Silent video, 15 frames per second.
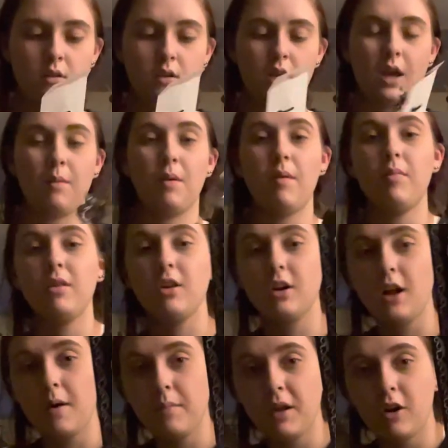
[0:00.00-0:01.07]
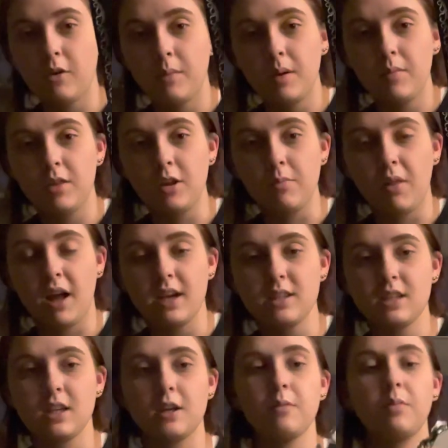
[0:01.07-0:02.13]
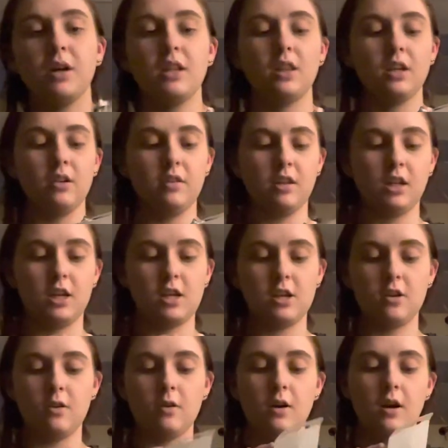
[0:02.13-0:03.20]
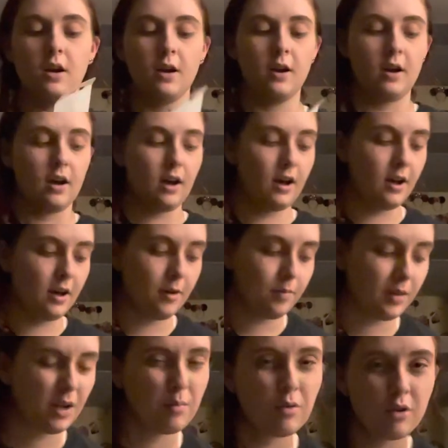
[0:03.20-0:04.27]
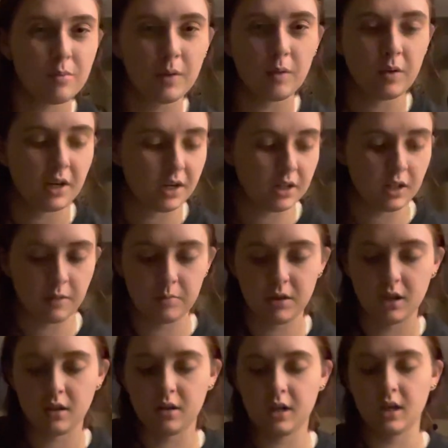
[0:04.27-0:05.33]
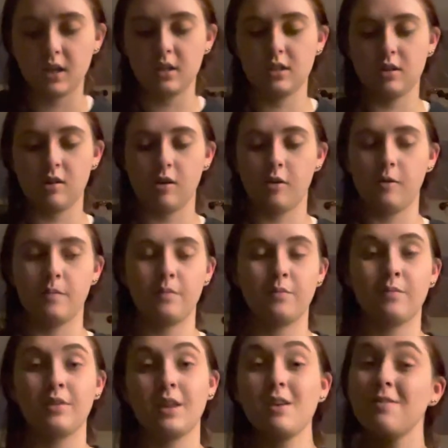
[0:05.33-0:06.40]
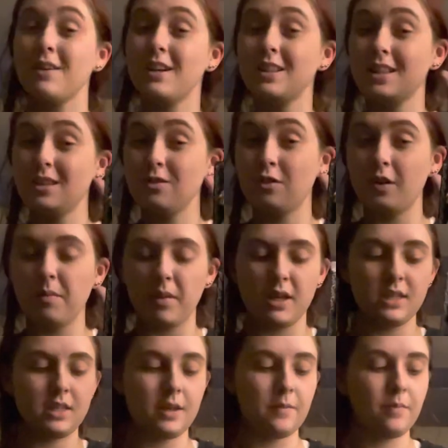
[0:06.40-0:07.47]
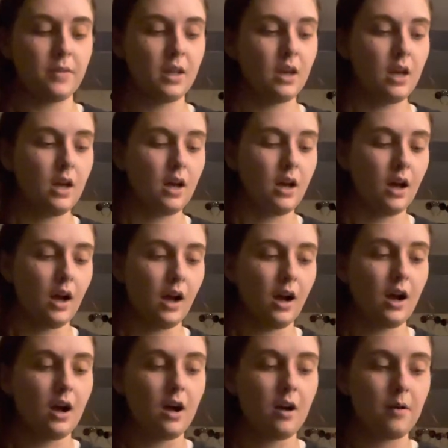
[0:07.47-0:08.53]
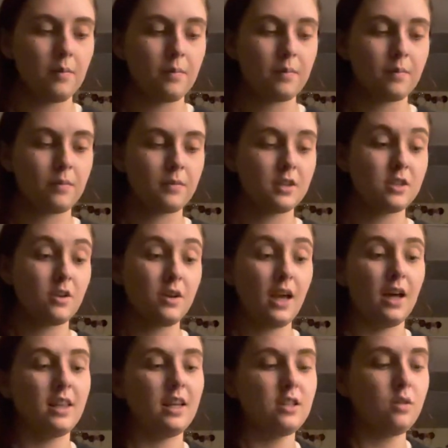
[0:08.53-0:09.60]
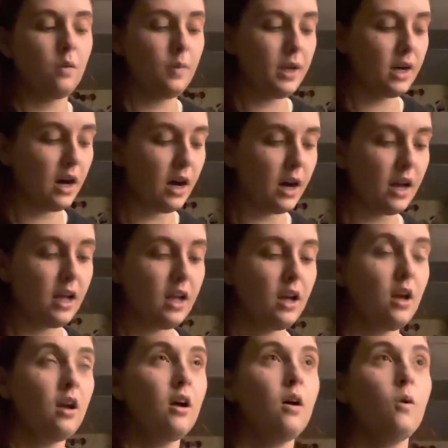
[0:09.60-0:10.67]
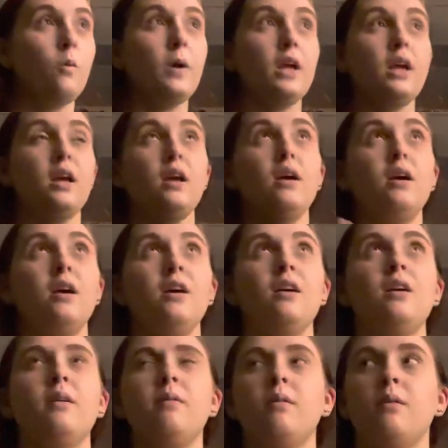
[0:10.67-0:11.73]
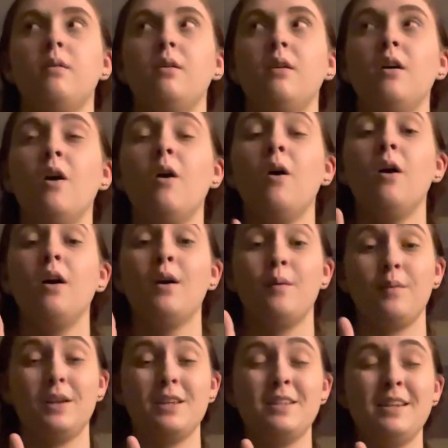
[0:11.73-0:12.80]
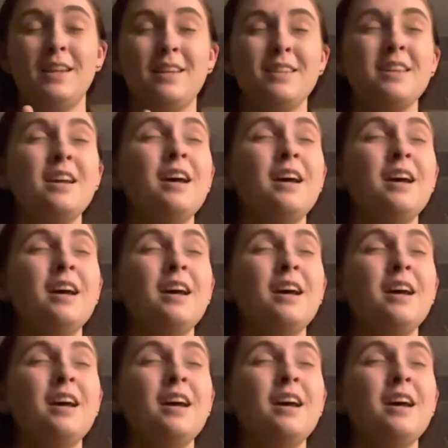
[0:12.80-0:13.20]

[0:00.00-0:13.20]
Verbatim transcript: Okay, maybe they're not metal, maybe they're plastic, but they're really cute. Um, I broke my one hair clip the other day, so I figured these will replace it. Um, so yeah, that's what we got. We, I sneeze.